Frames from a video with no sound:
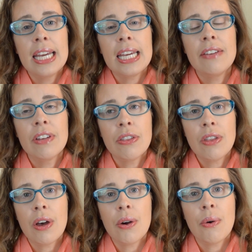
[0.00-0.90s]
even
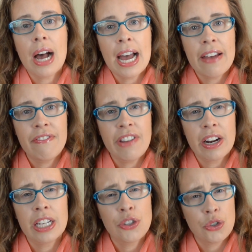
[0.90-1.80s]
though I have
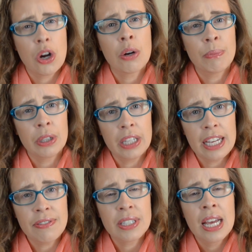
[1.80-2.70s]
very strong
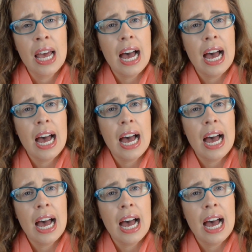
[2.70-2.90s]
beliefs